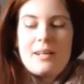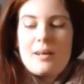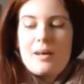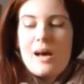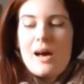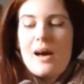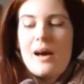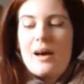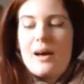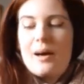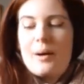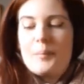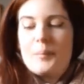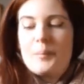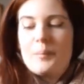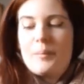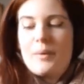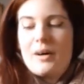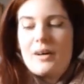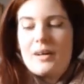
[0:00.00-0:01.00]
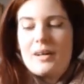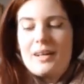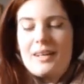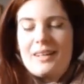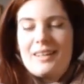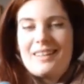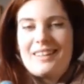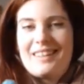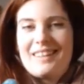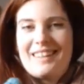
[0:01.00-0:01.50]
My
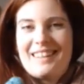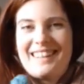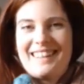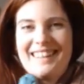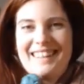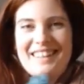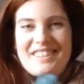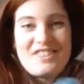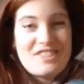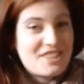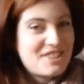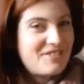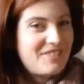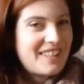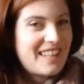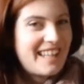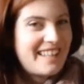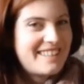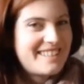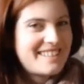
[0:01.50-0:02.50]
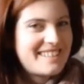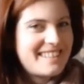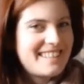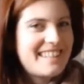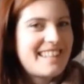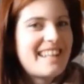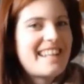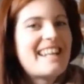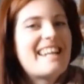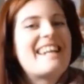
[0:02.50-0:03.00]
justification
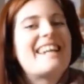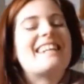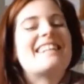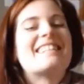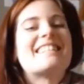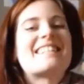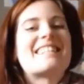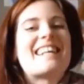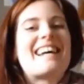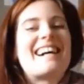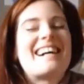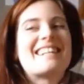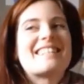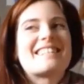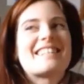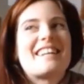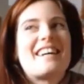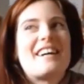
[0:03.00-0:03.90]
is that